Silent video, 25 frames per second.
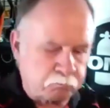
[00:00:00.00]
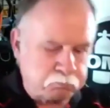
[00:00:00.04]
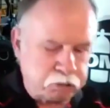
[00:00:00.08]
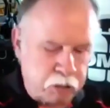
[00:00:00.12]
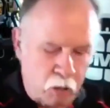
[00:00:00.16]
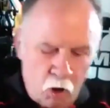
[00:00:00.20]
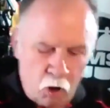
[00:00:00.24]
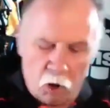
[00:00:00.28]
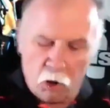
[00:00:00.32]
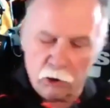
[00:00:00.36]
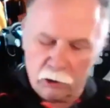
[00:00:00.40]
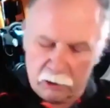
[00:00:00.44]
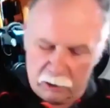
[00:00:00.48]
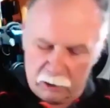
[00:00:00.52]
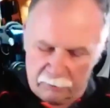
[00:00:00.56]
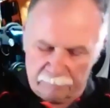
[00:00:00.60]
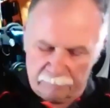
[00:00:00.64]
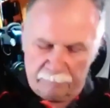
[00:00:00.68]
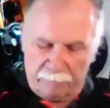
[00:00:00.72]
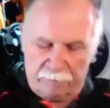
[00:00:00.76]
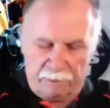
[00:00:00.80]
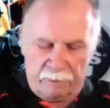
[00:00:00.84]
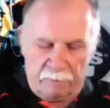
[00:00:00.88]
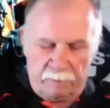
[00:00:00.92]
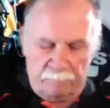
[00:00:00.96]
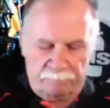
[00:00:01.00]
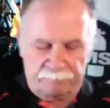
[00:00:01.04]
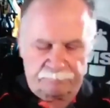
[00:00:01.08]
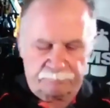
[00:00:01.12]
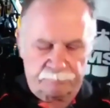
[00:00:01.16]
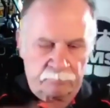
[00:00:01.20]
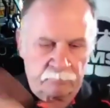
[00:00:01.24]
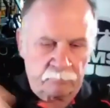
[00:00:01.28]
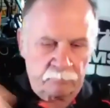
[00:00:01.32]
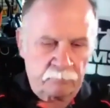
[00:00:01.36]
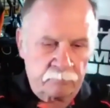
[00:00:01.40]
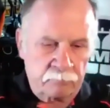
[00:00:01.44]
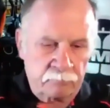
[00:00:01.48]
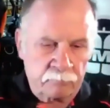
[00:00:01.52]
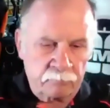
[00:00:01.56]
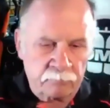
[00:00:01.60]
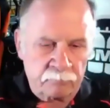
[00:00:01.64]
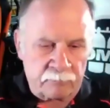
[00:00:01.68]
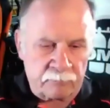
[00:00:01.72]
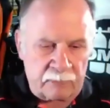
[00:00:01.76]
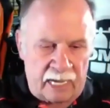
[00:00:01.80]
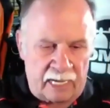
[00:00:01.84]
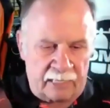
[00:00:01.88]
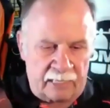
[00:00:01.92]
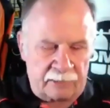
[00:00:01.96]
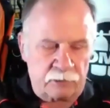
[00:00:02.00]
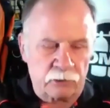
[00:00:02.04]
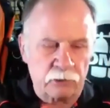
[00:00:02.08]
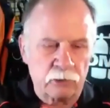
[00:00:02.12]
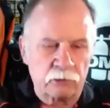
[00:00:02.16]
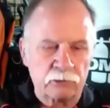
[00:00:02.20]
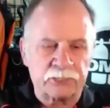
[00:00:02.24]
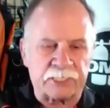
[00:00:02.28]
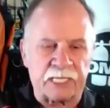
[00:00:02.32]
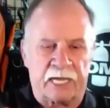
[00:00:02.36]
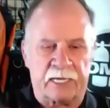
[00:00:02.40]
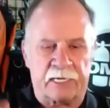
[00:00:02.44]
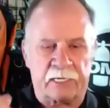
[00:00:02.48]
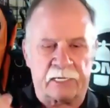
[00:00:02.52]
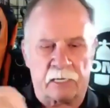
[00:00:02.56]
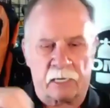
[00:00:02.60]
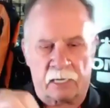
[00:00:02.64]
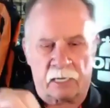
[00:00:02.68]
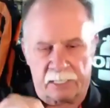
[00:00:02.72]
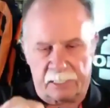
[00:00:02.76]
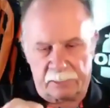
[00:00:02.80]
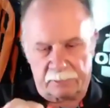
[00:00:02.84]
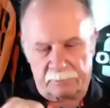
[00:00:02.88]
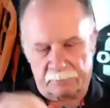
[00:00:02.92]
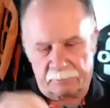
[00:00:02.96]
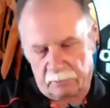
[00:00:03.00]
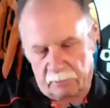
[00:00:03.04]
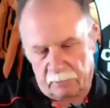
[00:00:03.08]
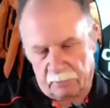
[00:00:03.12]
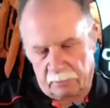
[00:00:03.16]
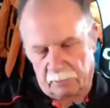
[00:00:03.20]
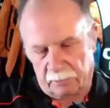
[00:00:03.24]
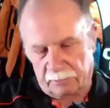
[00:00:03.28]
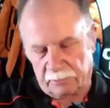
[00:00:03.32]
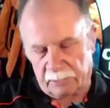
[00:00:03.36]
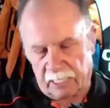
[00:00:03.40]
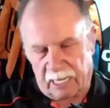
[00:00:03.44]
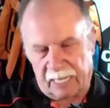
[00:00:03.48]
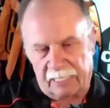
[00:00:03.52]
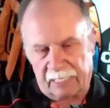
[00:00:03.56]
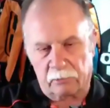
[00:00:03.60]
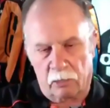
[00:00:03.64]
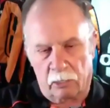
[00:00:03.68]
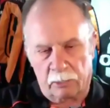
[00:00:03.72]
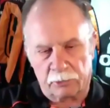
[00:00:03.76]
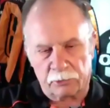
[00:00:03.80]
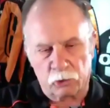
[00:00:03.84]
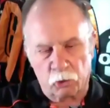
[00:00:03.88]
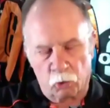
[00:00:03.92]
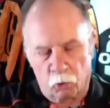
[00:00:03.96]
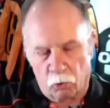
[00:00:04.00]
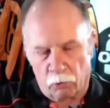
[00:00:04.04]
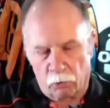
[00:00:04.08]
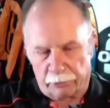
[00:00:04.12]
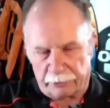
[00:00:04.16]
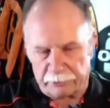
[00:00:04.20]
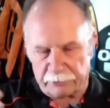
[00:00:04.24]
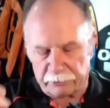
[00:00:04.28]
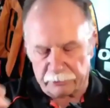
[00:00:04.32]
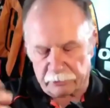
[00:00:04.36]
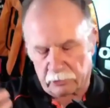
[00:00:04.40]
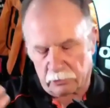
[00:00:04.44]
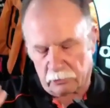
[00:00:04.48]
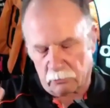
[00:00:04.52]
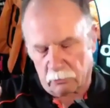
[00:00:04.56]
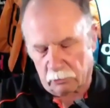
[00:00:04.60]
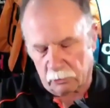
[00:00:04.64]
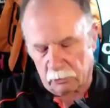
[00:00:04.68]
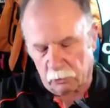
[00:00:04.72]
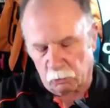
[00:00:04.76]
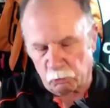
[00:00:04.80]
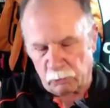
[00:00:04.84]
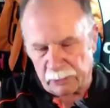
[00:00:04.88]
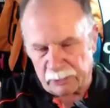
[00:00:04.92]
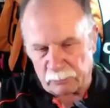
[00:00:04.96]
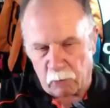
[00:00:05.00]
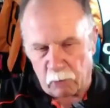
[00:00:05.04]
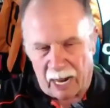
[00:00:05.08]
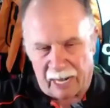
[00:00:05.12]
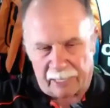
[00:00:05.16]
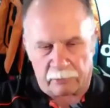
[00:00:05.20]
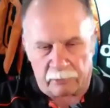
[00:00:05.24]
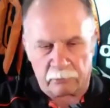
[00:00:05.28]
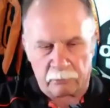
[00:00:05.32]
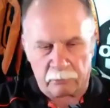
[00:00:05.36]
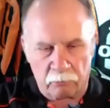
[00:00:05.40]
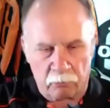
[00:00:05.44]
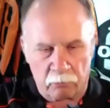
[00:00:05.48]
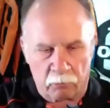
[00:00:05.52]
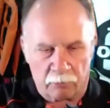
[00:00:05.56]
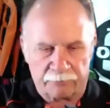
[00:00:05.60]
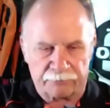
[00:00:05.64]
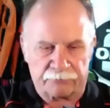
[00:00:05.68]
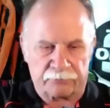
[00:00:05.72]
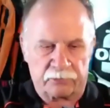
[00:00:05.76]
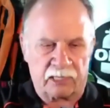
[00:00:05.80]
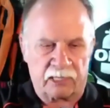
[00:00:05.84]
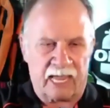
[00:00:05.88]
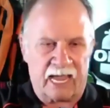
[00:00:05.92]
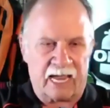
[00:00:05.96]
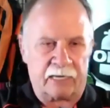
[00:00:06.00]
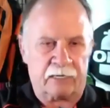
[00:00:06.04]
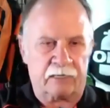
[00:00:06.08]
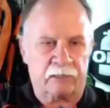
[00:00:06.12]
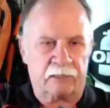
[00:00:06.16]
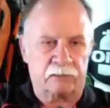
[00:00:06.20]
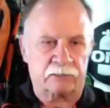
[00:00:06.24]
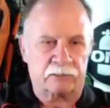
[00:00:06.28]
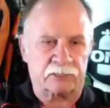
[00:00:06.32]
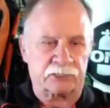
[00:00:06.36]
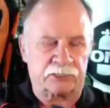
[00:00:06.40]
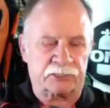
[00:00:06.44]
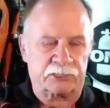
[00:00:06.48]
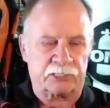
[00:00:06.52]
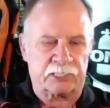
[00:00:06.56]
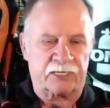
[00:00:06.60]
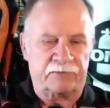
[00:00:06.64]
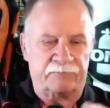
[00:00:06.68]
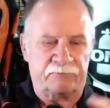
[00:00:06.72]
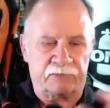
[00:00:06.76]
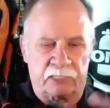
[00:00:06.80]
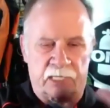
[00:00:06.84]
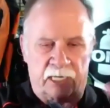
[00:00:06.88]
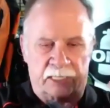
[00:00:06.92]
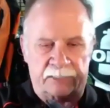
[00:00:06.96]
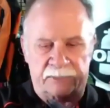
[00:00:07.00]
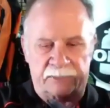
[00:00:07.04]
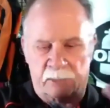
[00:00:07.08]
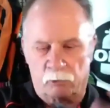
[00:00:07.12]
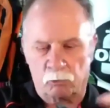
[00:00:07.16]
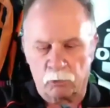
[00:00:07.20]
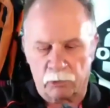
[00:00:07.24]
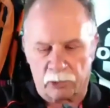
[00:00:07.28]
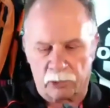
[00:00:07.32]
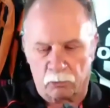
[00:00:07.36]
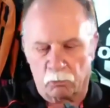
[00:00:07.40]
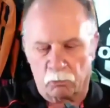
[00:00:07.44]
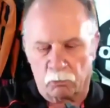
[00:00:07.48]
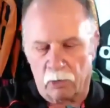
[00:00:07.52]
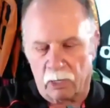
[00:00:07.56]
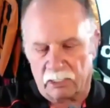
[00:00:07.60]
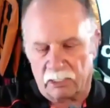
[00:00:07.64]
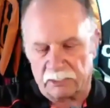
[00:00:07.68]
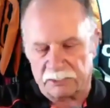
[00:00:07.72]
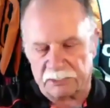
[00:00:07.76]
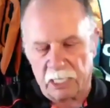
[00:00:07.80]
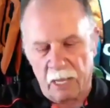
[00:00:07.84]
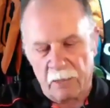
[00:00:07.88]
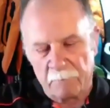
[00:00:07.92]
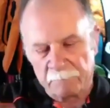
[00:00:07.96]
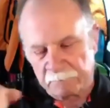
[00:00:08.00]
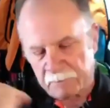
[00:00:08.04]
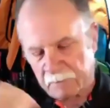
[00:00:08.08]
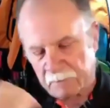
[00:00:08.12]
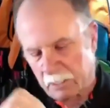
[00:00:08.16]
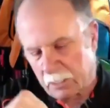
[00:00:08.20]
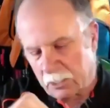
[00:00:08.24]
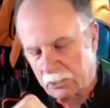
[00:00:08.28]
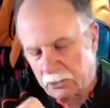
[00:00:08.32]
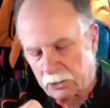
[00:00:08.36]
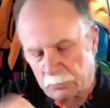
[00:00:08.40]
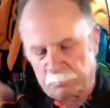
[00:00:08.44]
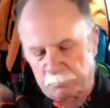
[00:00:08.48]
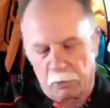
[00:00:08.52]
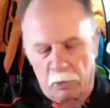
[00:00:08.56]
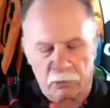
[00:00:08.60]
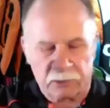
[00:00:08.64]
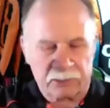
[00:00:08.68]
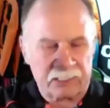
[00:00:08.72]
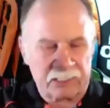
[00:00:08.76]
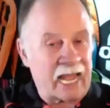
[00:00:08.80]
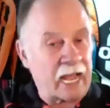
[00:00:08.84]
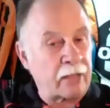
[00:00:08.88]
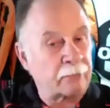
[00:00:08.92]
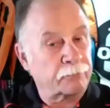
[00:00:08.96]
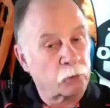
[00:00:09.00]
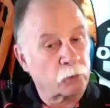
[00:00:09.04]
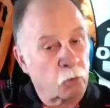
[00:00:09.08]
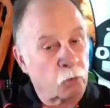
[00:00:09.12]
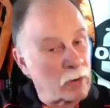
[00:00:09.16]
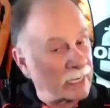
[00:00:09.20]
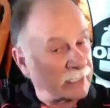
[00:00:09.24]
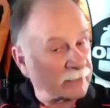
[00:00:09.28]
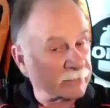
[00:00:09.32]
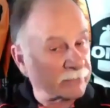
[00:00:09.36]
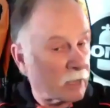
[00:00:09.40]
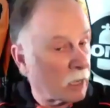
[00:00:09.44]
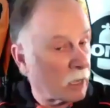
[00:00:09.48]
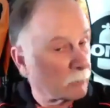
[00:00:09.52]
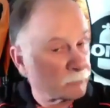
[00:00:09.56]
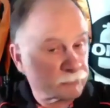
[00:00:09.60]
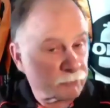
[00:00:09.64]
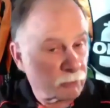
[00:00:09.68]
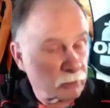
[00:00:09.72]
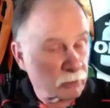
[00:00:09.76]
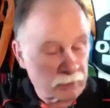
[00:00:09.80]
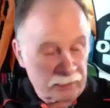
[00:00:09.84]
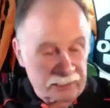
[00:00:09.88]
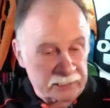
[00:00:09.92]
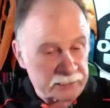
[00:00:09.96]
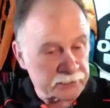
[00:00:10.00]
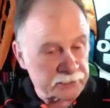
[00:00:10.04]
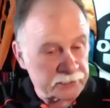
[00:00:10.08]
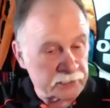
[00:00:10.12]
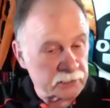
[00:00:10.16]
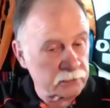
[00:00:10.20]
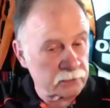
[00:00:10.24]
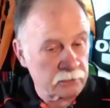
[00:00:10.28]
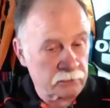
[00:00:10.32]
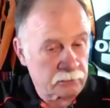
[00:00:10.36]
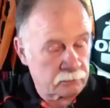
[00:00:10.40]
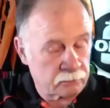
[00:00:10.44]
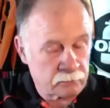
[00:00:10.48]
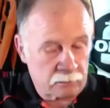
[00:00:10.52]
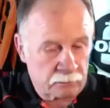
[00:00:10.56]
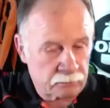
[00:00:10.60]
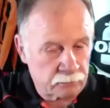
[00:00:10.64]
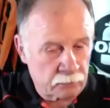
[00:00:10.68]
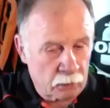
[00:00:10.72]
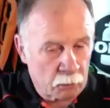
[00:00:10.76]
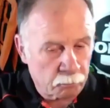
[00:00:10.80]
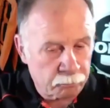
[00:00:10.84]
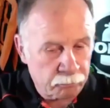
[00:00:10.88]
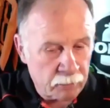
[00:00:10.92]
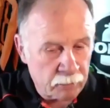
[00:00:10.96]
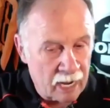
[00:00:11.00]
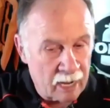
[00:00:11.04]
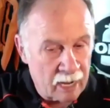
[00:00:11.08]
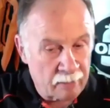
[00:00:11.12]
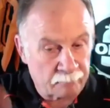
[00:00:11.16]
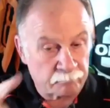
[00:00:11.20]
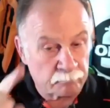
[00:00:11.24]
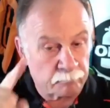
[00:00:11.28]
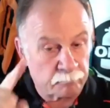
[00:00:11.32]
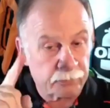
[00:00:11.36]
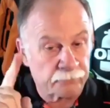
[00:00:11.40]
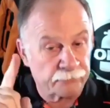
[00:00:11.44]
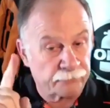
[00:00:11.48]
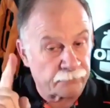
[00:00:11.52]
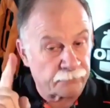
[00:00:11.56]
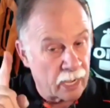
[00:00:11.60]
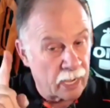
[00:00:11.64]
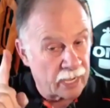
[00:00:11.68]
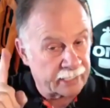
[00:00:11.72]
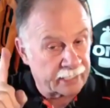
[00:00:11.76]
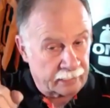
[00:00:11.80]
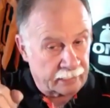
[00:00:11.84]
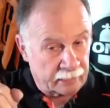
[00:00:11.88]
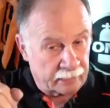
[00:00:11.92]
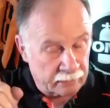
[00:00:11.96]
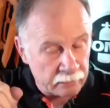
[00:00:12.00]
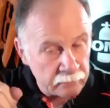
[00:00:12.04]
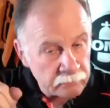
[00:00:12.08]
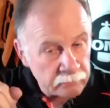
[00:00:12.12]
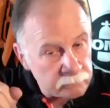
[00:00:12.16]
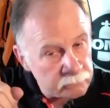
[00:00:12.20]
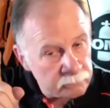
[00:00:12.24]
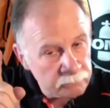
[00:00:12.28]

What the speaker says: pull that used a nylon cord. You could call it weed whacker cord for lack of, just to give you an idea of what it was. You pull it out and the weight dumped real easy, no problem, providing